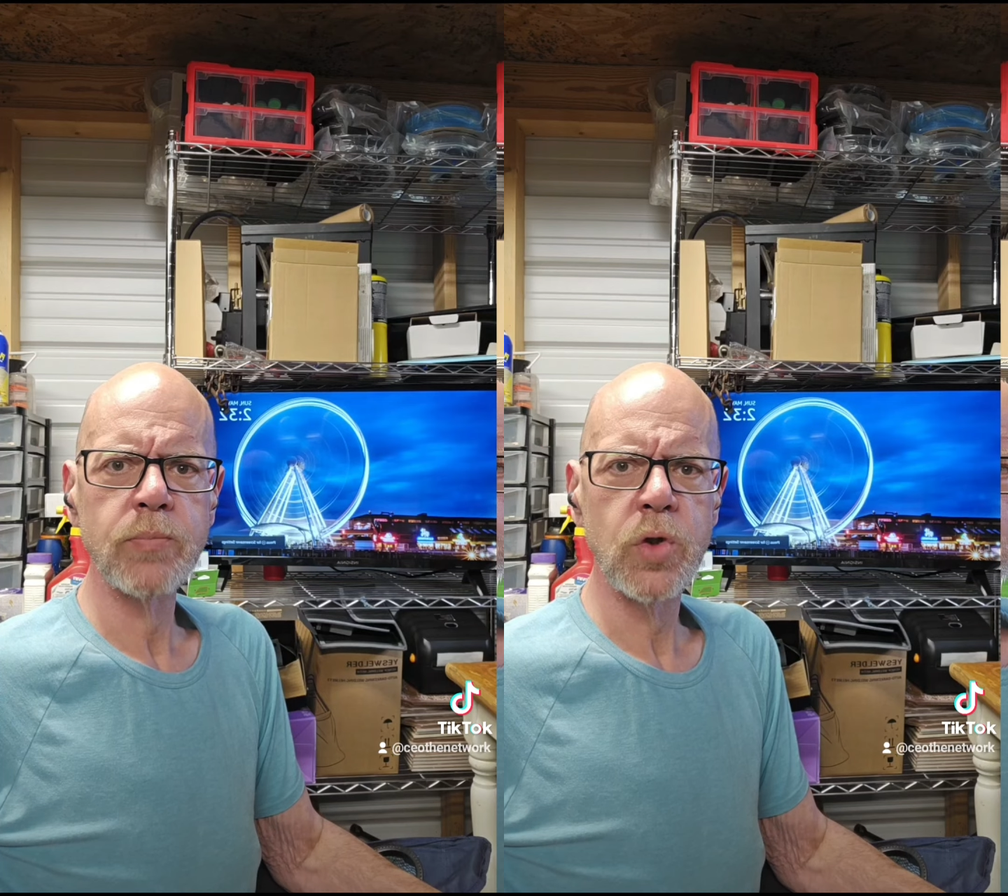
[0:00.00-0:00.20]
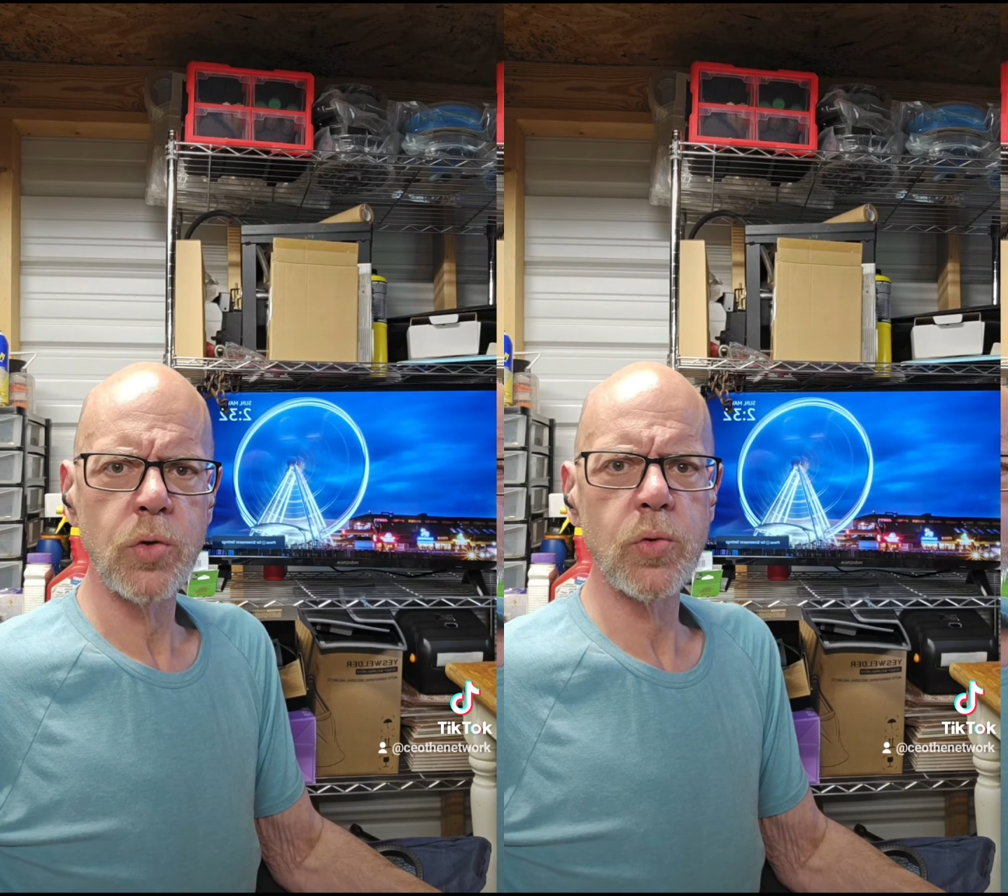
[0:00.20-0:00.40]

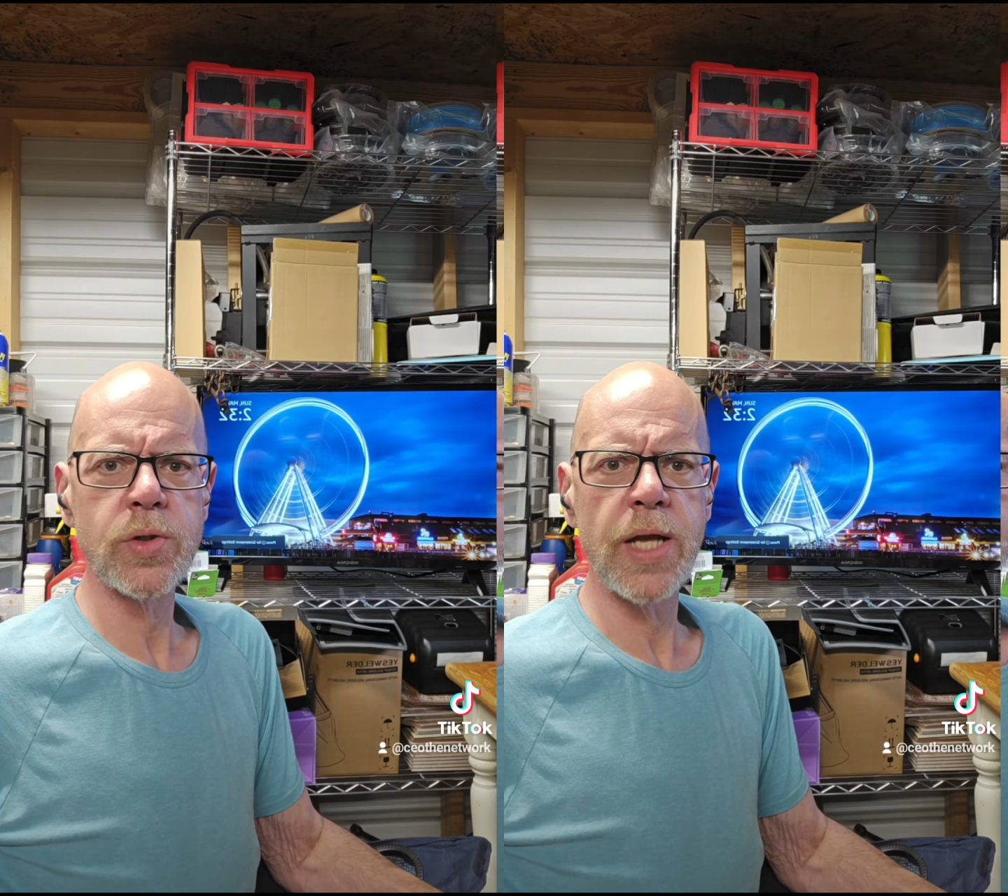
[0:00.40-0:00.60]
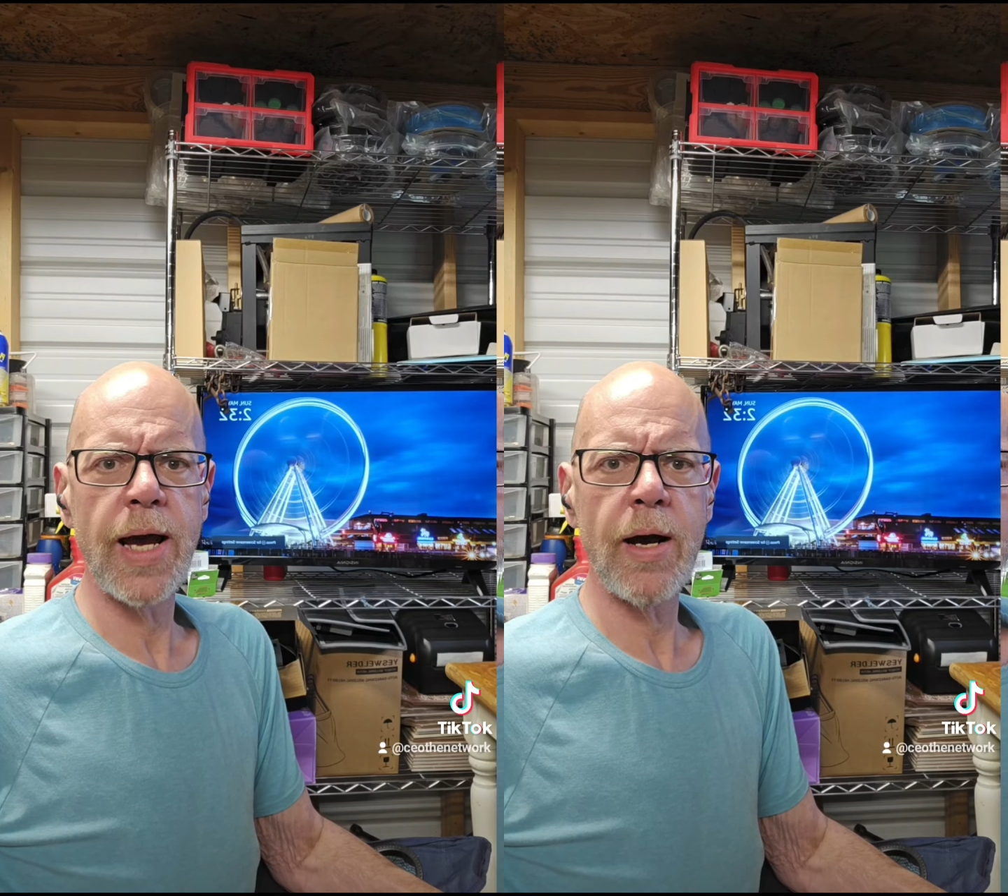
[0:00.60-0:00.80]

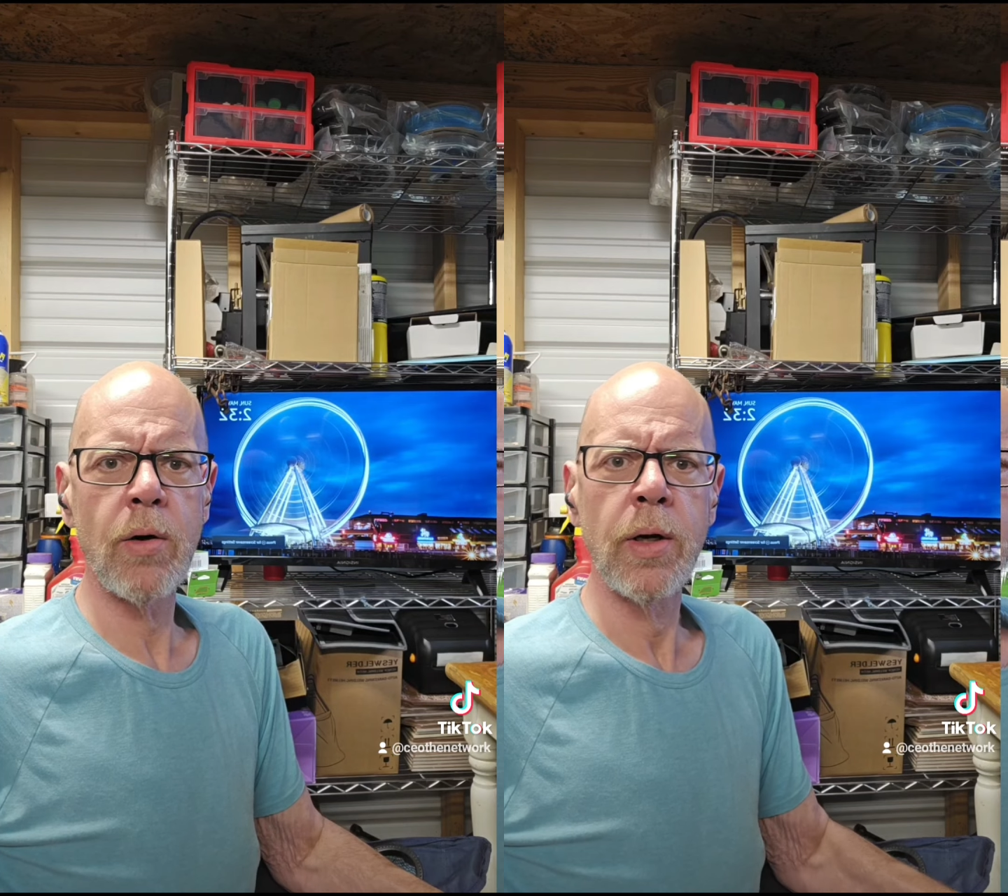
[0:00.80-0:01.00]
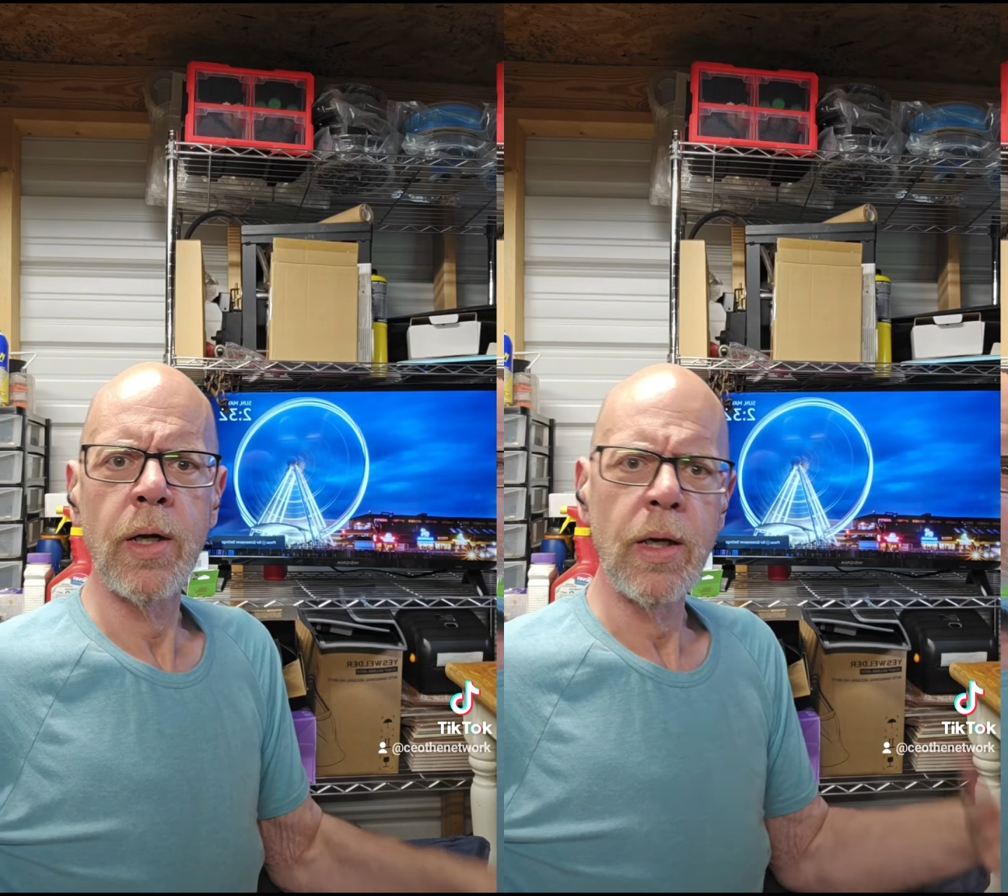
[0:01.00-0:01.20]
tools now.
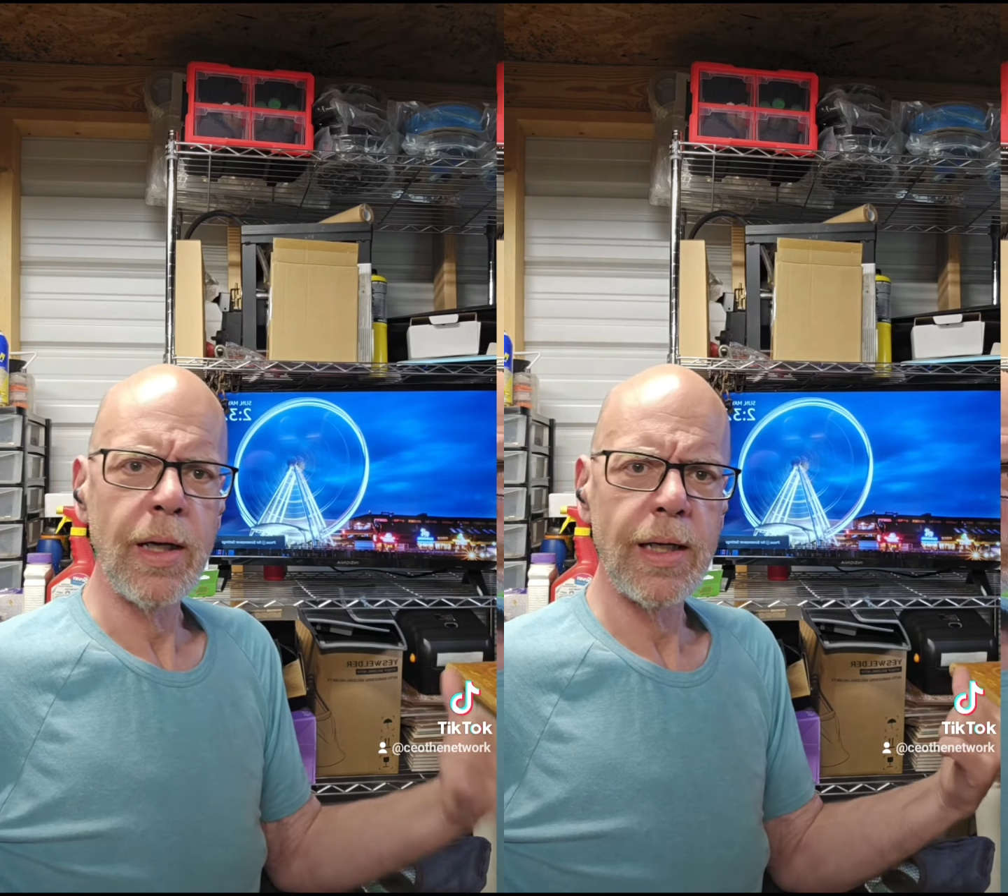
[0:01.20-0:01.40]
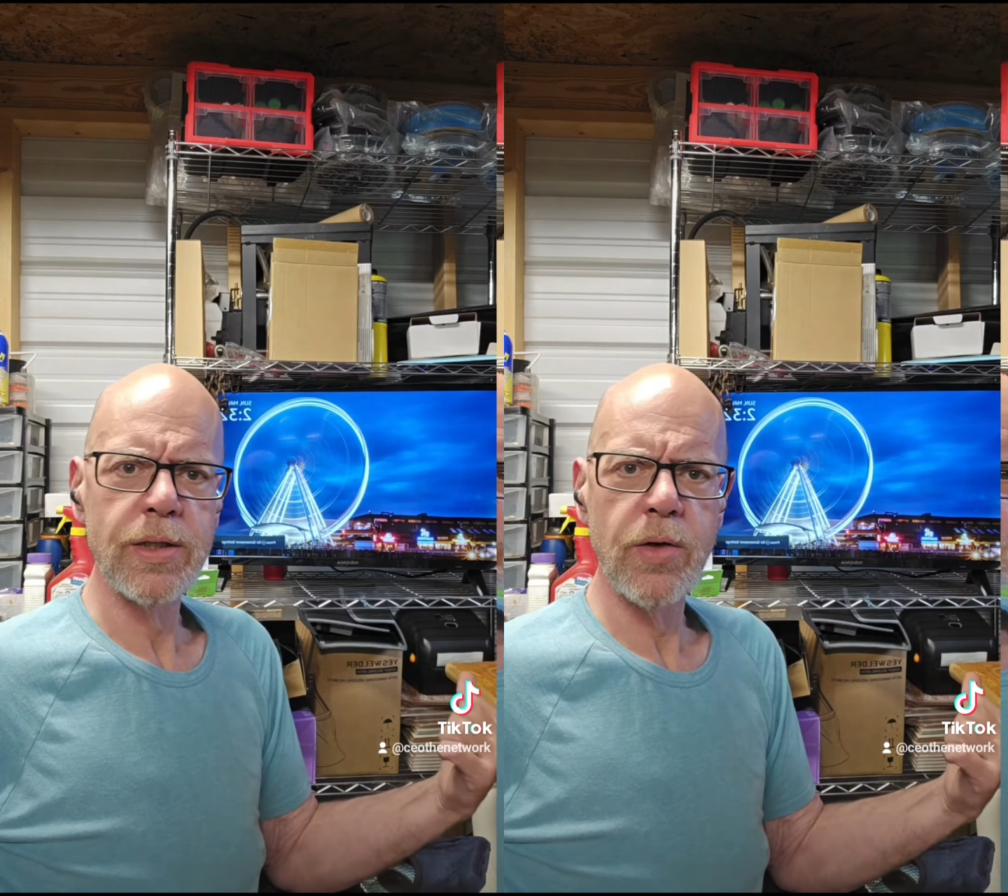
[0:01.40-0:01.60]

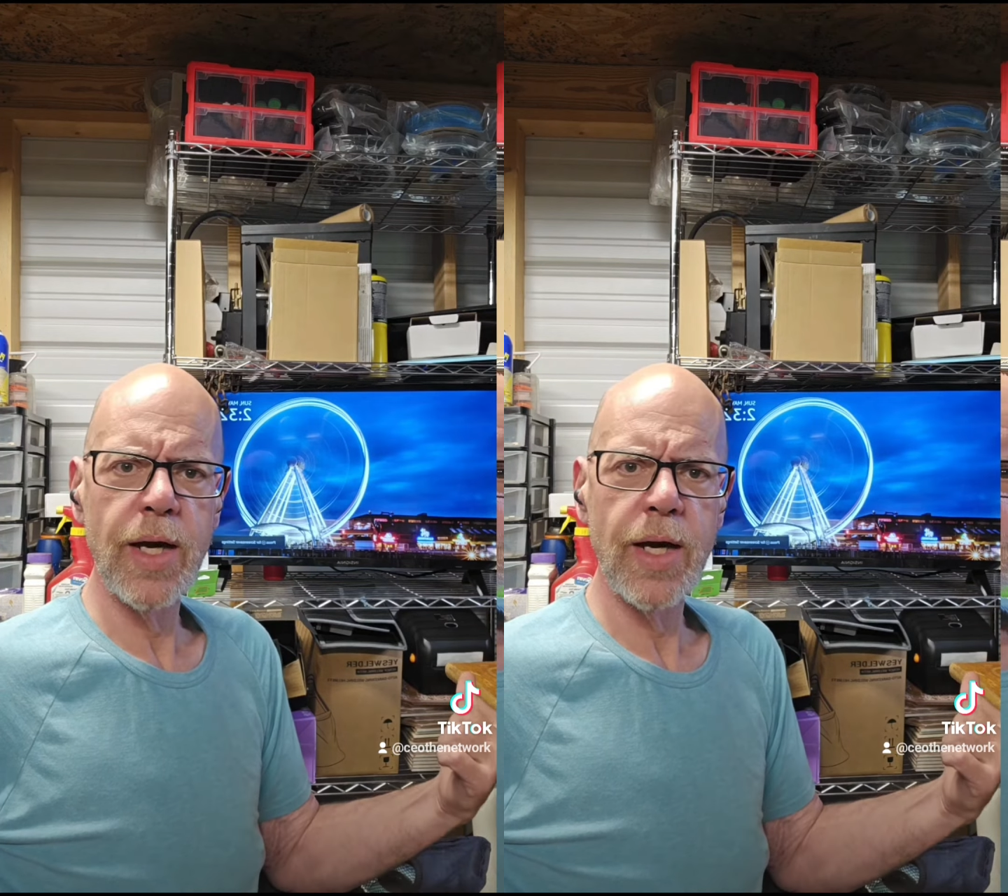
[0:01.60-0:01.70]
And so